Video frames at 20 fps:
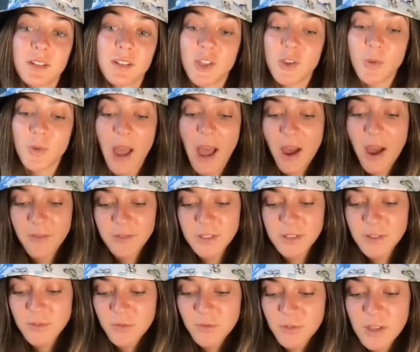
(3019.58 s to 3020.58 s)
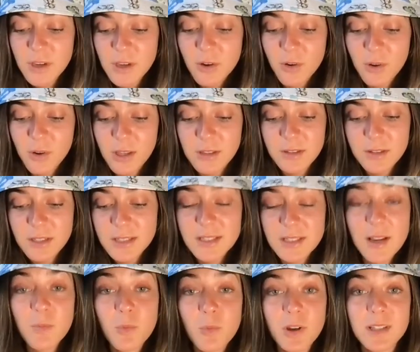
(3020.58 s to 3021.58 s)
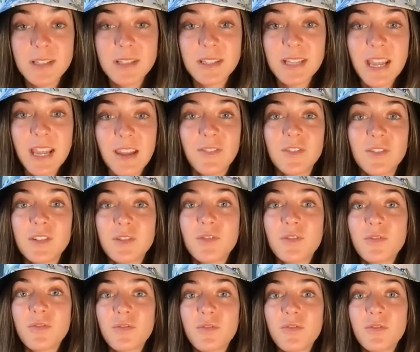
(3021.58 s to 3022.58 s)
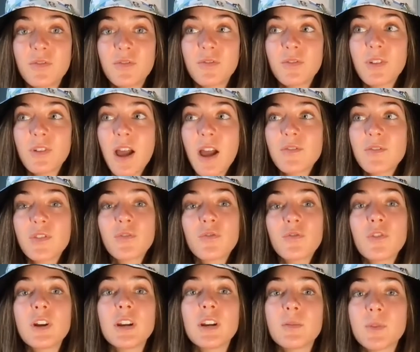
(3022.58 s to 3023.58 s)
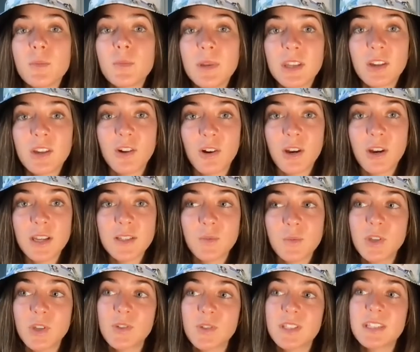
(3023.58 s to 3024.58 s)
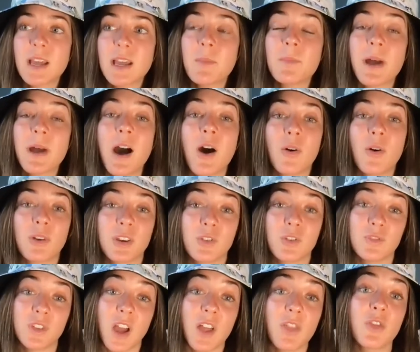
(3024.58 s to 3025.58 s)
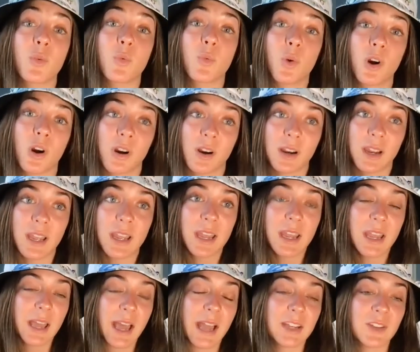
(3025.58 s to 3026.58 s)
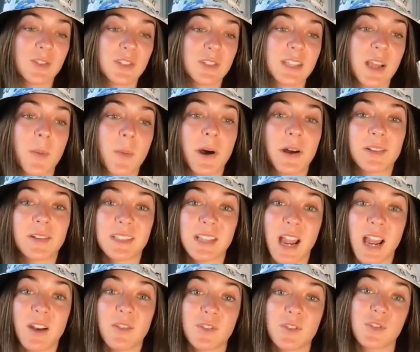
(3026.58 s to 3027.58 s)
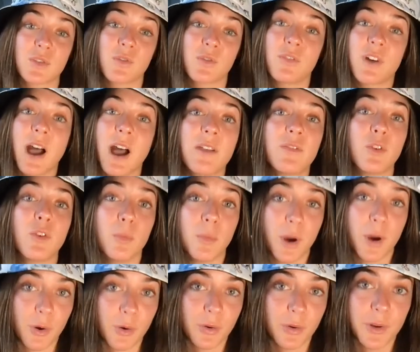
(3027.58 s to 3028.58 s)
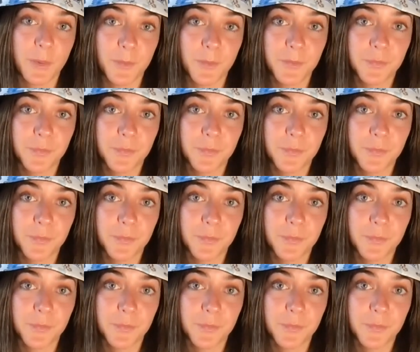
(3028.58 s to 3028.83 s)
You have to feel at least somewhat safe to have the freedom to be curious. When you step out, you've done the work, and you step outside of survival mode,